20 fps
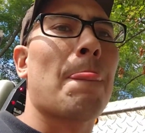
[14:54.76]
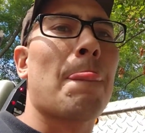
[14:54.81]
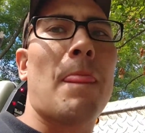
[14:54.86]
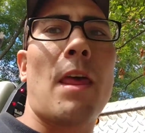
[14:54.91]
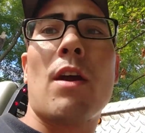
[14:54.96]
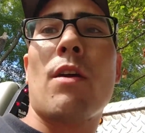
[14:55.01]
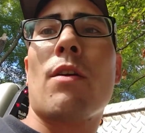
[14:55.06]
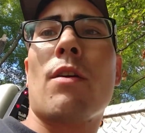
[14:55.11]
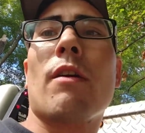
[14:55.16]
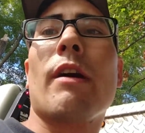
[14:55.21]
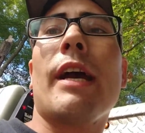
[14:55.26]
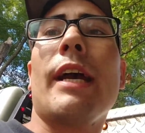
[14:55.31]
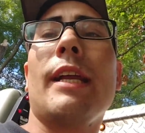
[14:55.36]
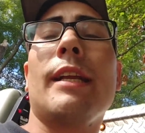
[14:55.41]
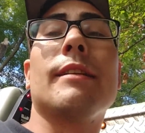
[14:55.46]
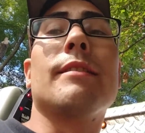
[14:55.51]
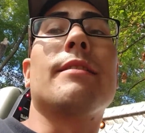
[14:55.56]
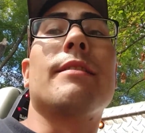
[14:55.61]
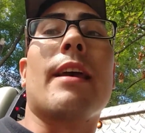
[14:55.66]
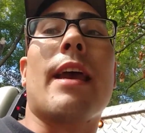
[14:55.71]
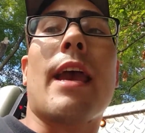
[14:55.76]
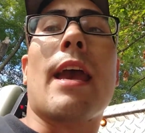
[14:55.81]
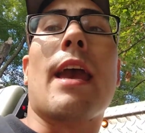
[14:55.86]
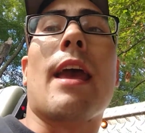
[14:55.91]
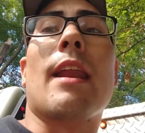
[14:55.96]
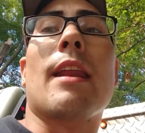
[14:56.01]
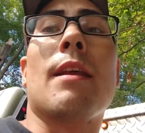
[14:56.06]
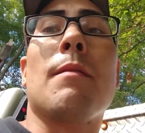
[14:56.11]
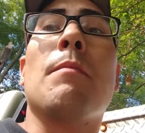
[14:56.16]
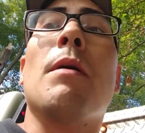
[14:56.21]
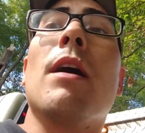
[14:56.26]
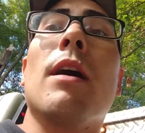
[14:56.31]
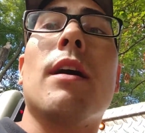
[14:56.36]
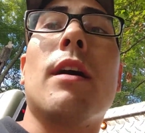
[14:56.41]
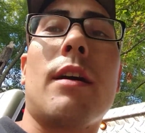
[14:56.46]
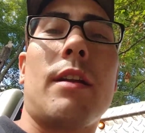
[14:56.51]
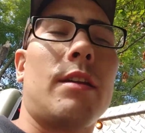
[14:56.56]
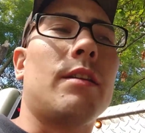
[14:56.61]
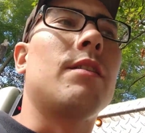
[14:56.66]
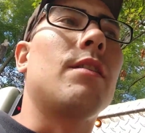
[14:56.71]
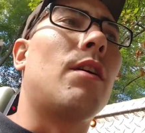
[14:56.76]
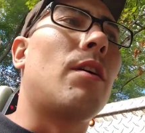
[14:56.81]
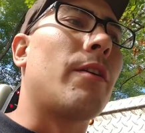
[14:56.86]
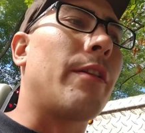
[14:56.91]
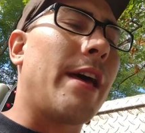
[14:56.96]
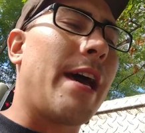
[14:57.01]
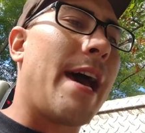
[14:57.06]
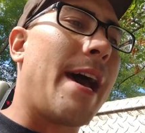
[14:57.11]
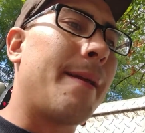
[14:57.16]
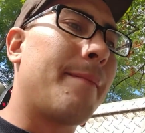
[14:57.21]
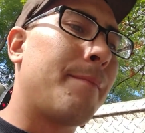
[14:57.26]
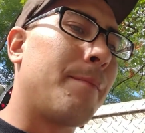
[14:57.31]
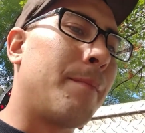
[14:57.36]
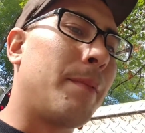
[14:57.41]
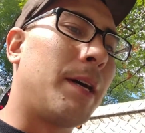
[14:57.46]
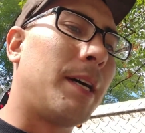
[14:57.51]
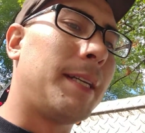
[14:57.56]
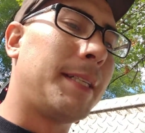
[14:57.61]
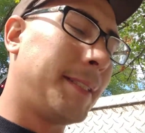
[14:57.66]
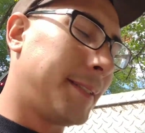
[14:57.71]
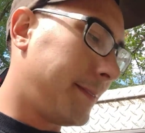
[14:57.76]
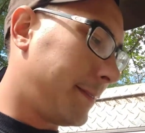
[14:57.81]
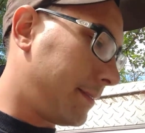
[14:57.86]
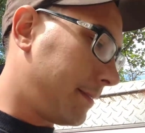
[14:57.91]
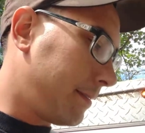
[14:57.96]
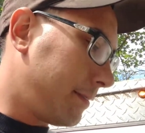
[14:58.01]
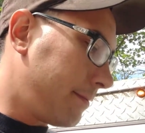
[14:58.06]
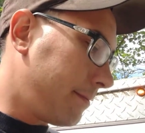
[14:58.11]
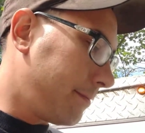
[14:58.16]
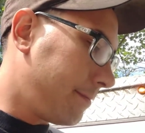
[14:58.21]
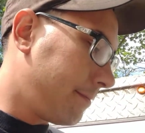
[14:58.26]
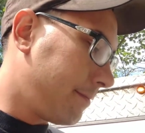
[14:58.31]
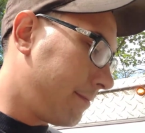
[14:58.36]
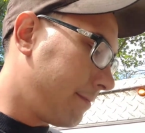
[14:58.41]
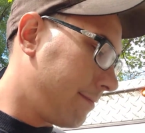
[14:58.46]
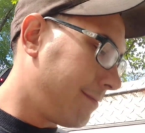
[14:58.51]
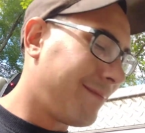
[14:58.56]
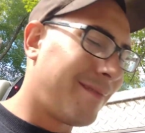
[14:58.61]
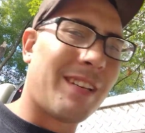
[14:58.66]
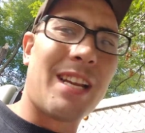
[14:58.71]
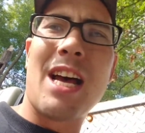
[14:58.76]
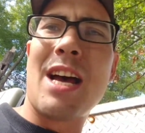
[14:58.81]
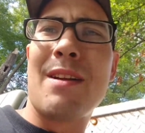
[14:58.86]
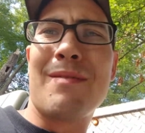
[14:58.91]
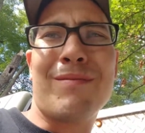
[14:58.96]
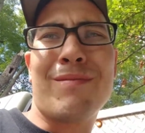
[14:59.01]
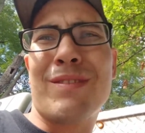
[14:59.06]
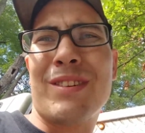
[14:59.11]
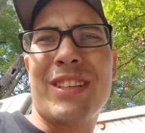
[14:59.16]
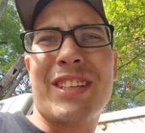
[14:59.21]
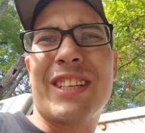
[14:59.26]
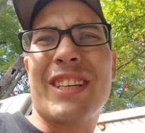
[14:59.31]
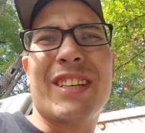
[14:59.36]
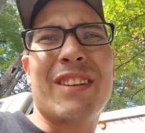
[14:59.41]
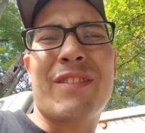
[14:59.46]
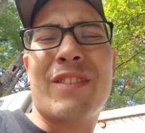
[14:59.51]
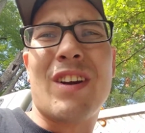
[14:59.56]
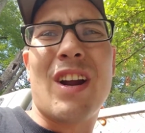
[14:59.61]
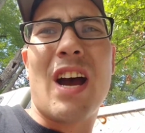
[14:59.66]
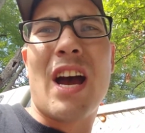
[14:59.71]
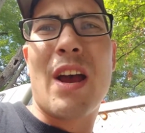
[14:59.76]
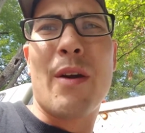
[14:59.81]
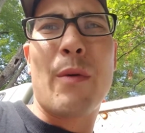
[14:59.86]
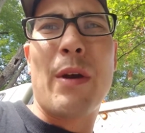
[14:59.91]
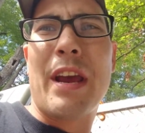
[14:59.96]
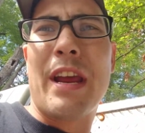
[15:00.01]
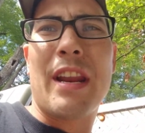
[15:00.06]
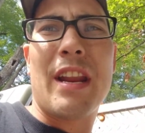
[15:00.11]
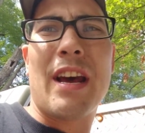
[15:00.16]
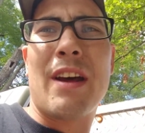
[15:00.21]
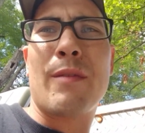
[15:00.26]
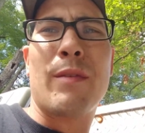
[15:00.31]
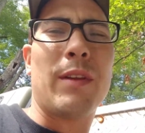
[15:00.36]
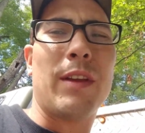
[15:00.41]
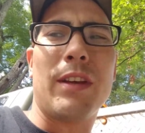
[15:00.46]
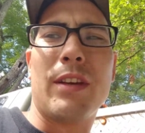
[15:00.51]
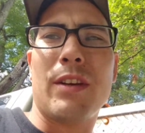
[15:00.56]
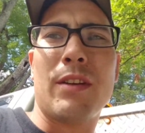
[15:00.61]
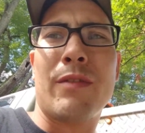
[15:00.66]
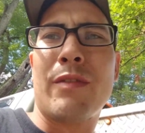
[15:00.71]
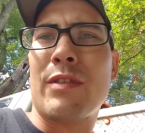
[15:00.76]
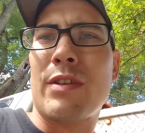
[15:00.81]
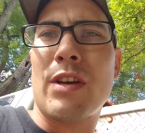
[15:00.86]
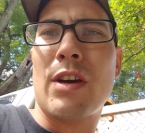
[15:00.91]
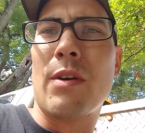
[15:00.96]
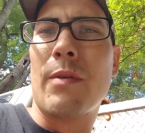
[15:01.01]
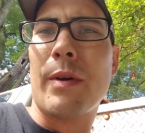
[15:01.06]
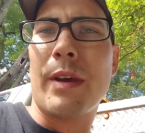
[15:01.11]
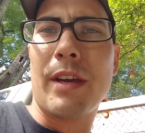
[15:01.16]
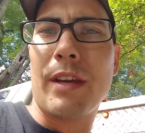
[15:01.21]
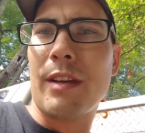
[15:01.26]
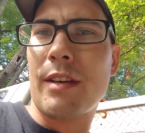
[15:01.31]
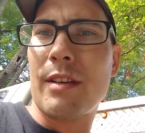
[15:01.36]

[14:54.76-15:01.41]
They were great in sand and mud and all that, but Not really good for highway, not really good for towing,